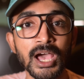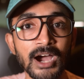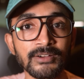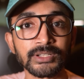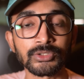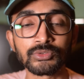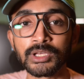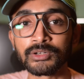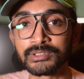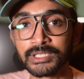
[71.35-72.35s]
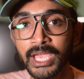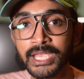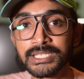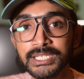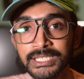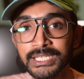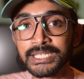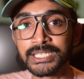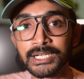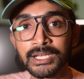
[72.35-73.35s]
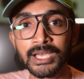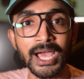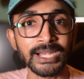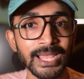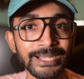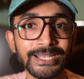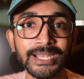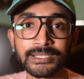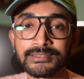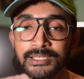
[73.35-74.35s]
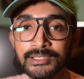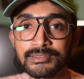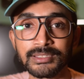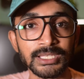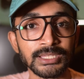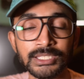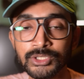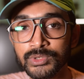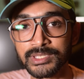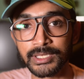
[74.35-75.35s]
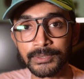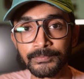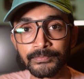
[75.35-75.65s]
after 2008 in India and 1996 in the USA.